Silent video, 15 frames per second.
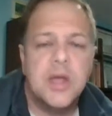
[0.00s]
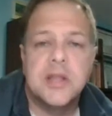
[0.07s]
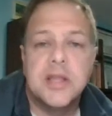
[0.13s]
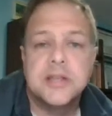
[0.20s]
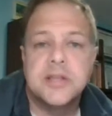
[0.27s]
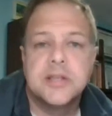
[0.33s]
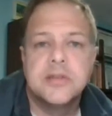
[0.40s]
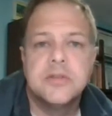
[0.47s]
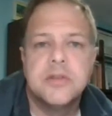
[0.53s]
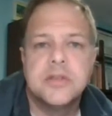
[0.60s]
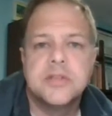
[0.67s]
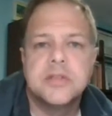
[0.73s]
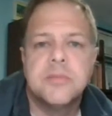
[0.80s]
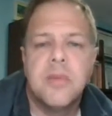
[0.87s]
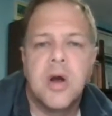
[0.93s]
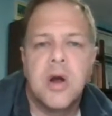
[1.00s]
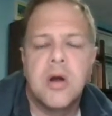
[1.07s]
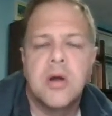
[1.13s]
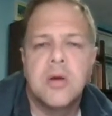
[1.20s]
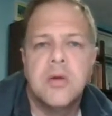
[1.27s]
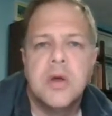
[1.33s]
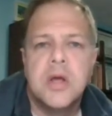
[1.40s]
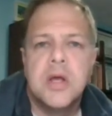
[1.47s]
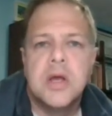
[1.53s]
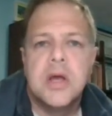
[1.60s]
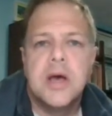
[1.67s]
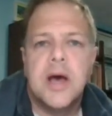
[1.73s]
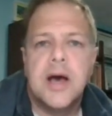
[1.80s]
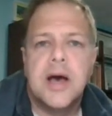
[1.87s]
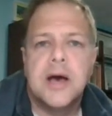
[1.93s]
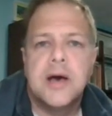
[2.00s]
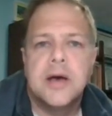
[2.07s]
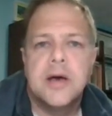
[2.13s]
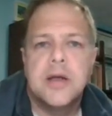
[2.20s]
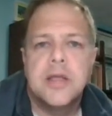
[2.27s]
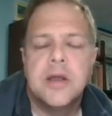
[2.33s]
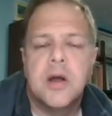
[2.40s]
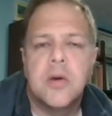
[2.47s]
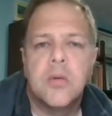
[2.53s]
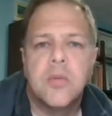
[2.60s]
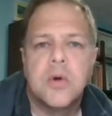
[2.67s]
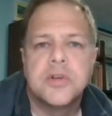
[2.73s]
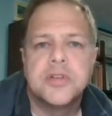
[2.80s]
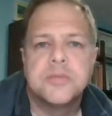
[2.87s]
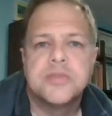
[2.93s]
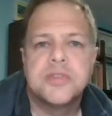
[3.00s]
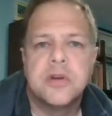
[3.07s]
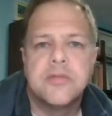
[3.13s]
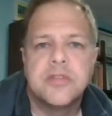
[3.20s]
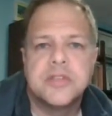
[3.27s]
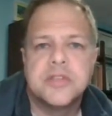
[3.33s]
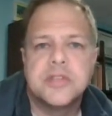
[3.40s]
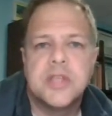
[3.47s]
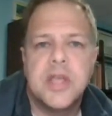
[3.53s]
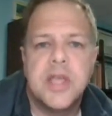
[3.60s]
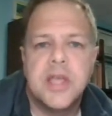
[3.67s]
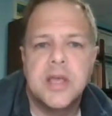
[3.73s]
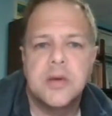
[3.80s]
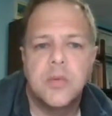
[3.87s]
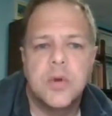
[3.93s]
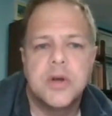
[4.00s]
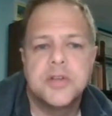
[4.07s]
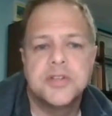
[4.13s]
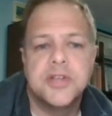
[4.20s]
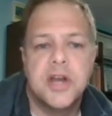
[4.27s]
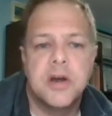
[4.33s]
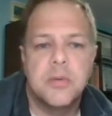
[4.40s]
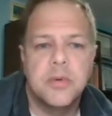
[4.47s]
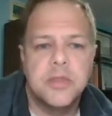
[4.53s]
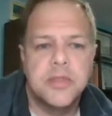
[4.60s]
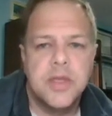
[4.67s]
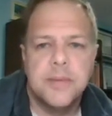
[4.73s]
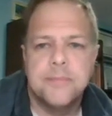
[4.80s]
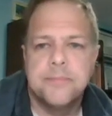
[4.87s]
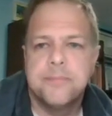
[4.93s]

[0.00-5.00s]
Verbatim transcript: I'd like to do this tomorrow uh, in our worship service and wanted to share it with you.